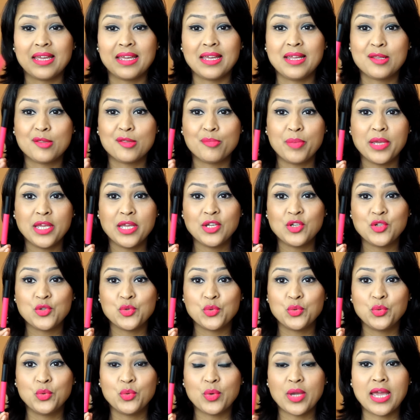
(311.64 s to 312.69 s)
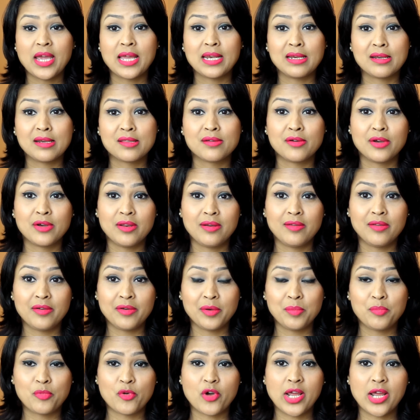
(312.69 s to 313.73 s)
It's pink too, and it's really
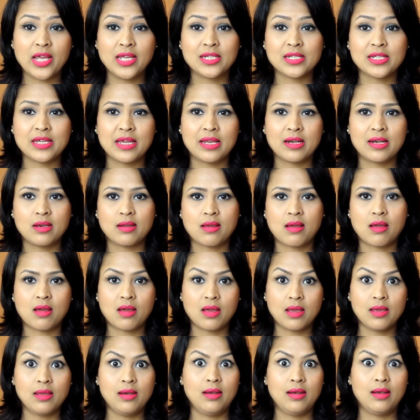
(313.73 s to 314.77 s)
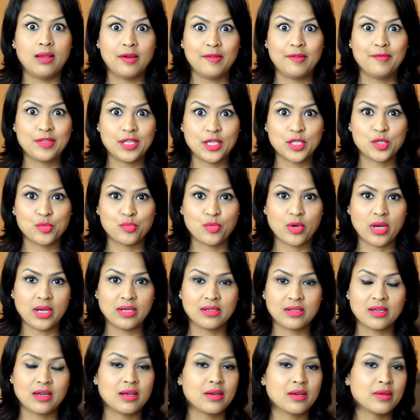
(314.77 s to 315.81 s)
bright, and I love such
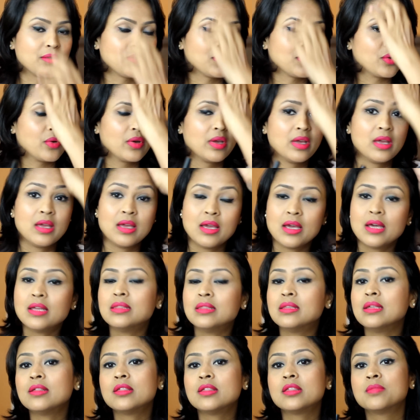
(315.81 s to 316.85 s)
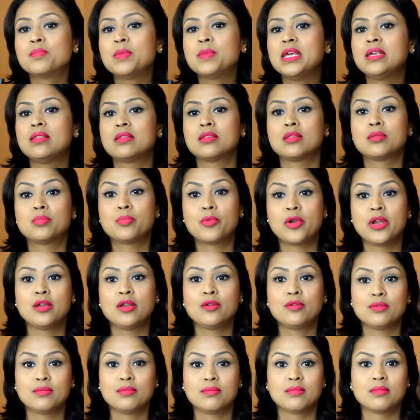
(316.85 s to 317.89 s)
bright colors. So this speaks
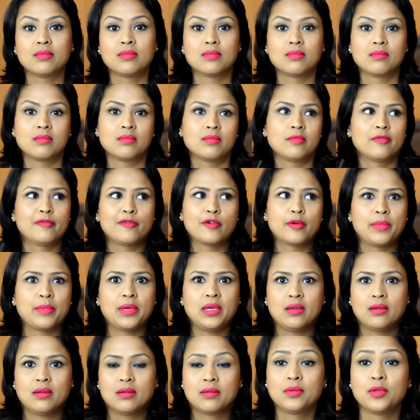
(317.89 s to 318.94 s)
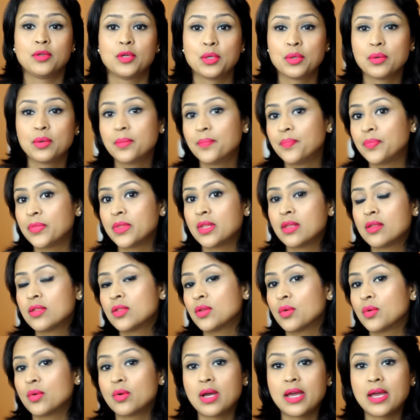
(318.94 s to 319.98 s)
spring for me, you know.
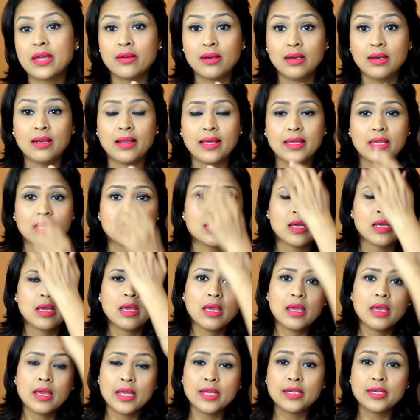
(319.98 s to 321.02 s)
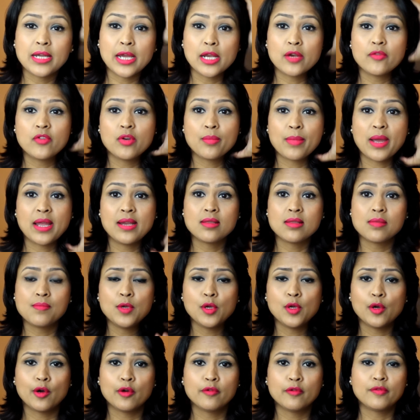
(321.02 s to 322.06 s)
So I really like it. It kind of reminds
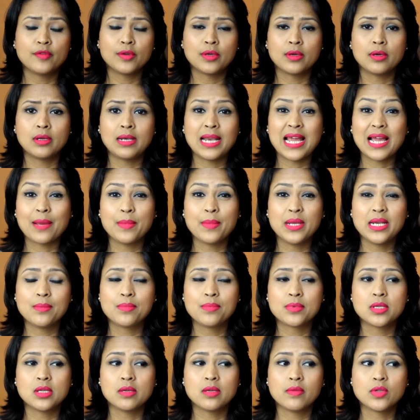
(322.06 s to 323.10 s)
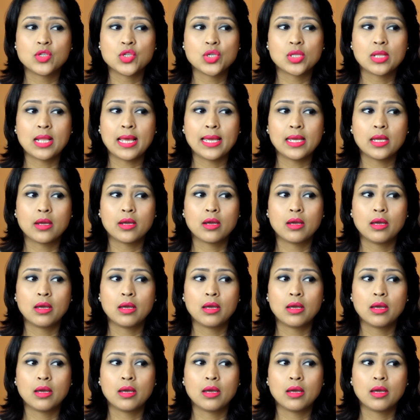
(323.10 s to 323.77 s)
me of a Lakme lipstick, which is like